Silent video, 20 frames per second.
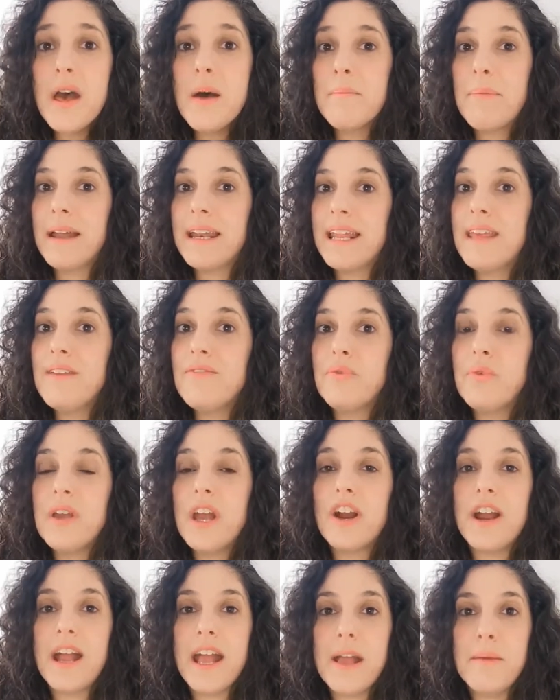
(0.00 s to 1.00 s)
But if we
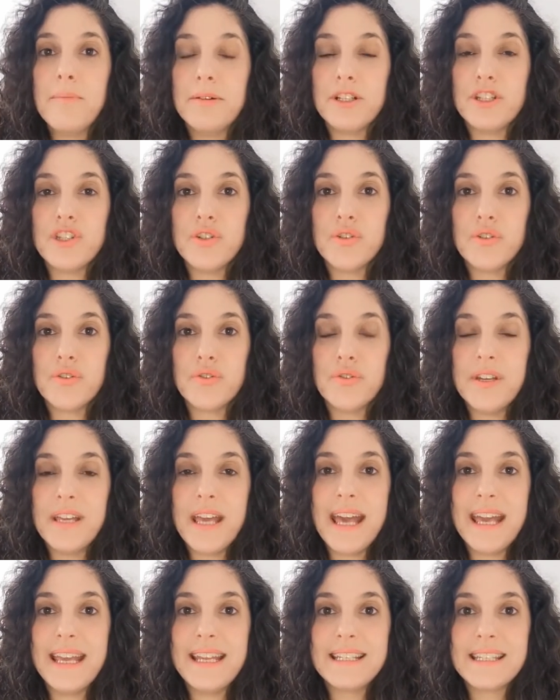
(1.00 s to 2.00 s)
are able to
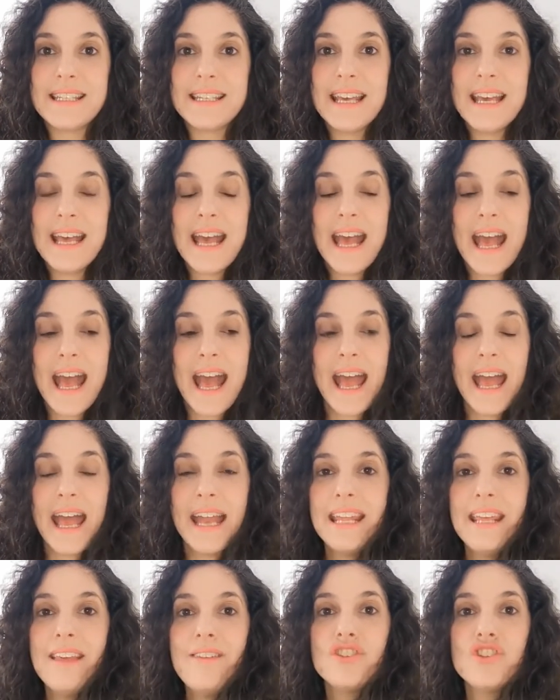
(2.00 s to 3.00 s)
create
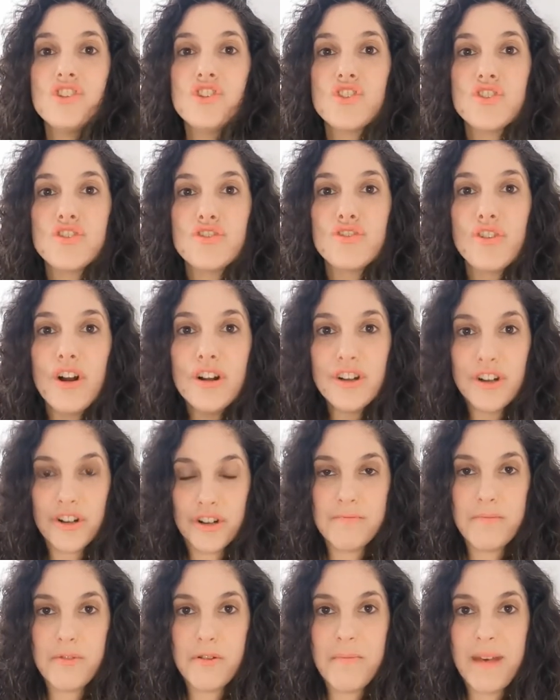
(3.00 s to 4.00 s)
an even stronger
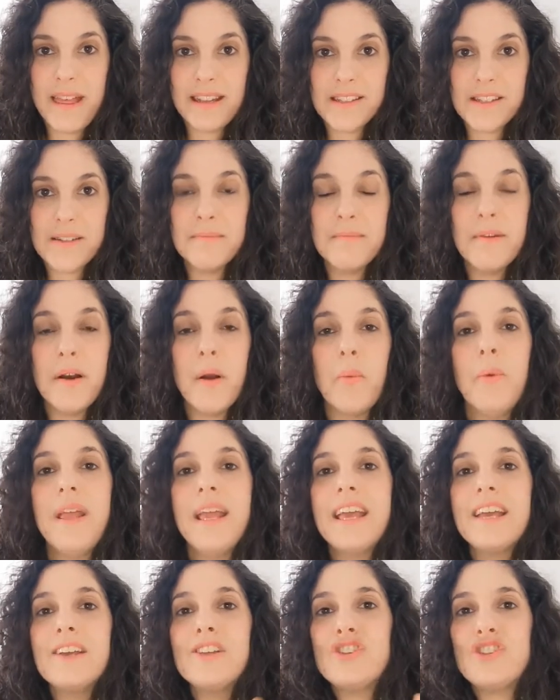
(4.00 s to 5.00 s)
momentum, we
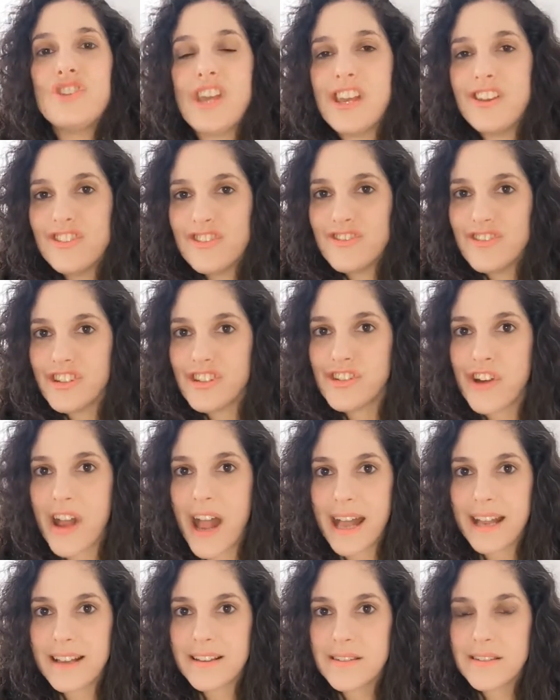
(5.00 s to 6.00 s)
can change the
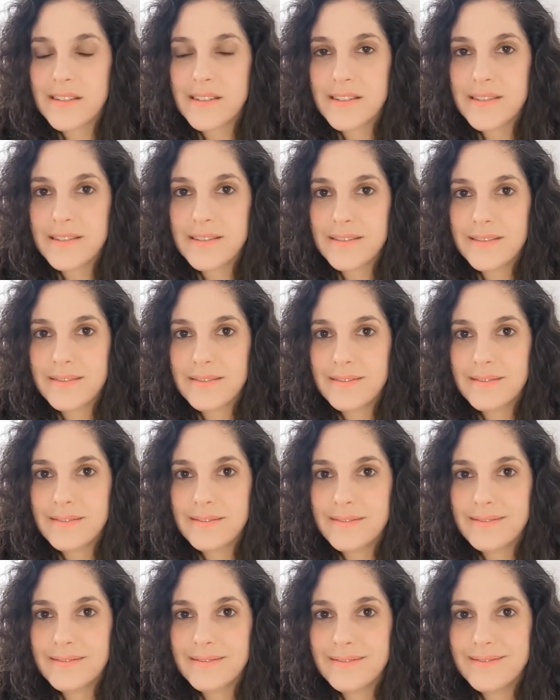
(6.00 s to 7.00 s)
tracks.
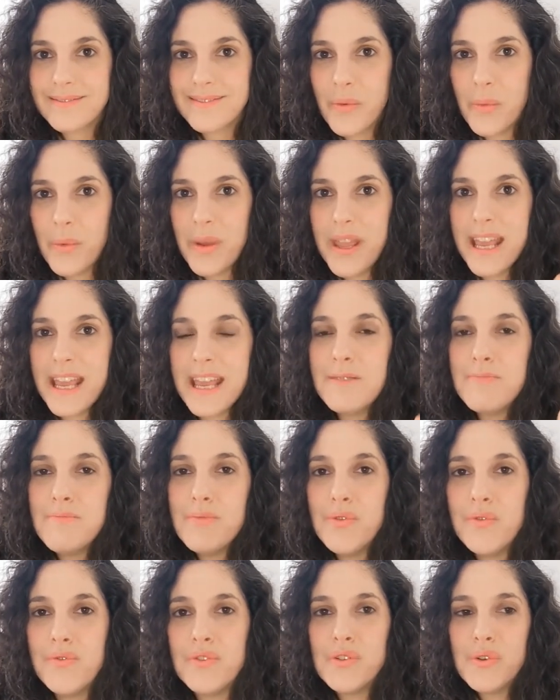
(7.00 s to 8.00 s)
We can
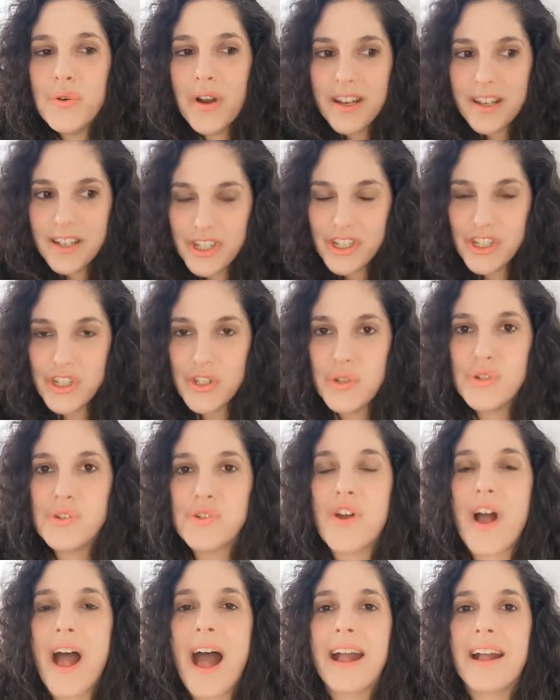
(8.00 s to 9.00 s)
move to a new
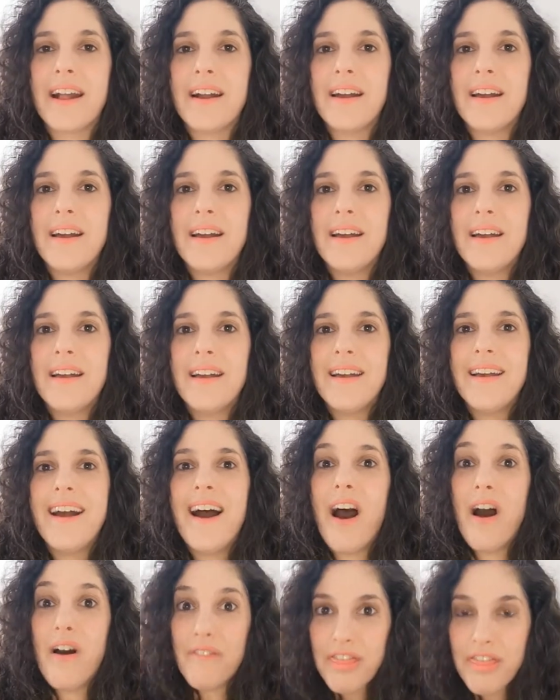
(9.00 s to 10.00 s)
track
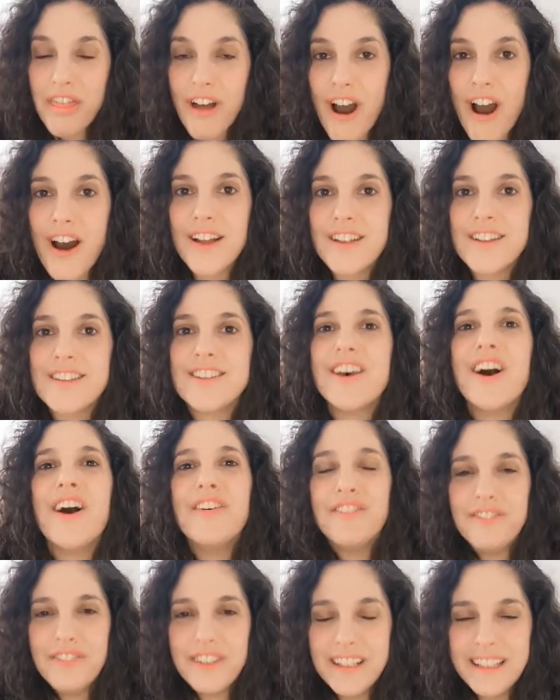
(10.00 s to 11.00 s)
of thought,
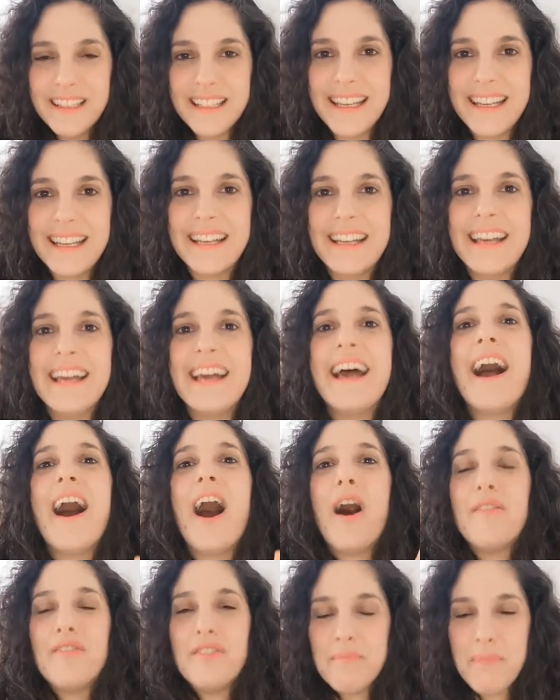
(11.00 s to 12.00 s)
of feeling,
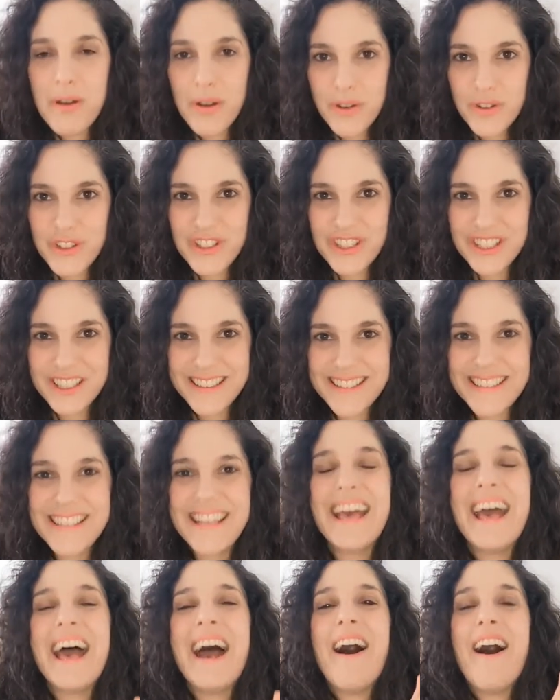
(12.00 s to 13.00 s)
of emotion,
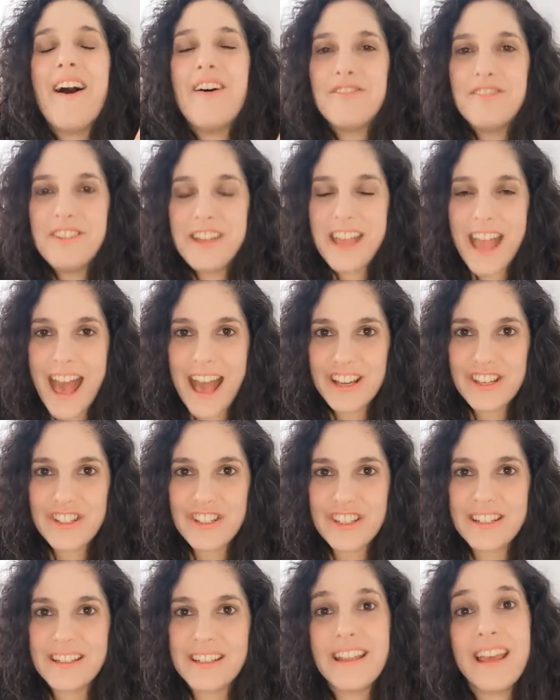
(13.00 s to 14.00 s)
of
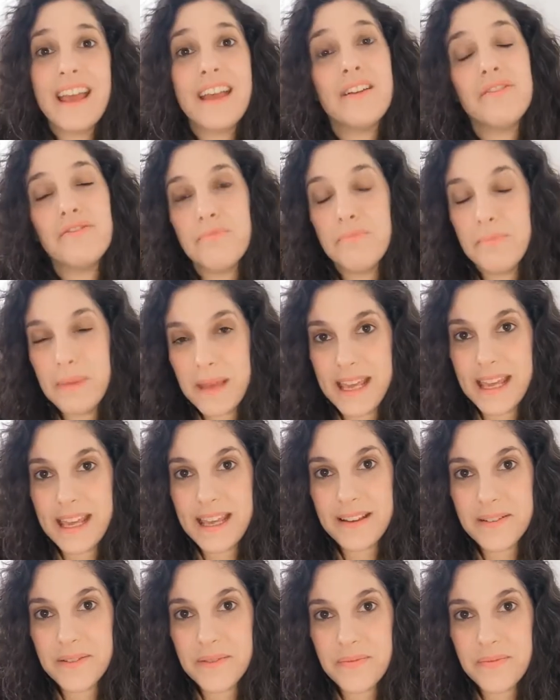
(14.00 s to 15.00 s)
reaction, and of being.